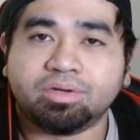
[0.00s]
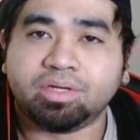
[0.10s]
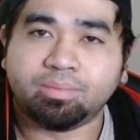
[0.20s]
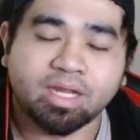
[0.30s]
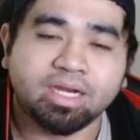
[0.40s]

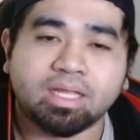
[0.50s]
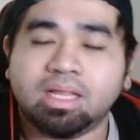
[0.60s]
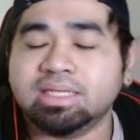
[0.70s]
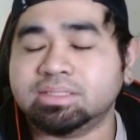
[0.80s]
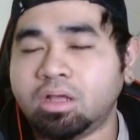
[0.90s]
the Bloody
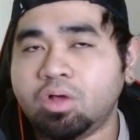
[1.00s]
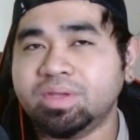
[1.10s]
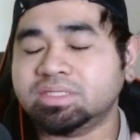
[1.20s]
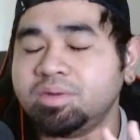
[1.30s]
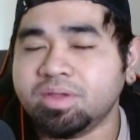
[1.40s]
Doll is
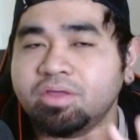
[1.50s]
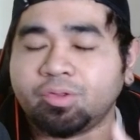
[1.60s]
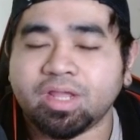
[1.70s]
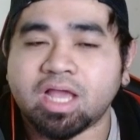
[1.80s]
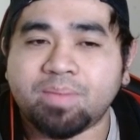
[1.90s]
always going to be on
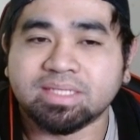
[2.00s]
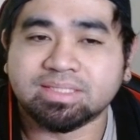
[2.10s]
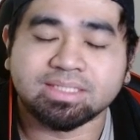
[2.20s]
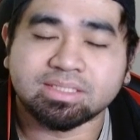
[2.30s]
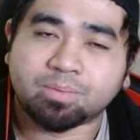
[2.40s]
3 copies.
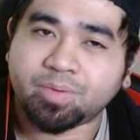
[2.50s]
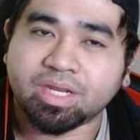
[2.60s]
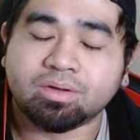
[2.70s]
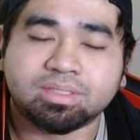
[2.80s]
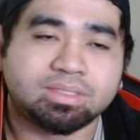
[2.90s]
This is a pretty
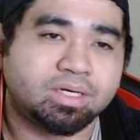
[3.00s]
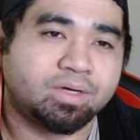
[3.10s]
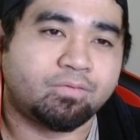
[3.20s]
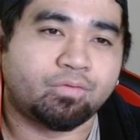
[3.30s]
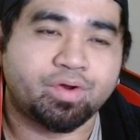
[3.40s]
good
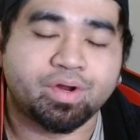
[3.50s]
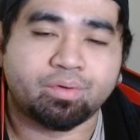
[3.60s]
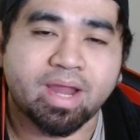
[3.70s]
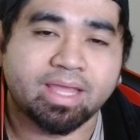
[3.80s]
starter for your rank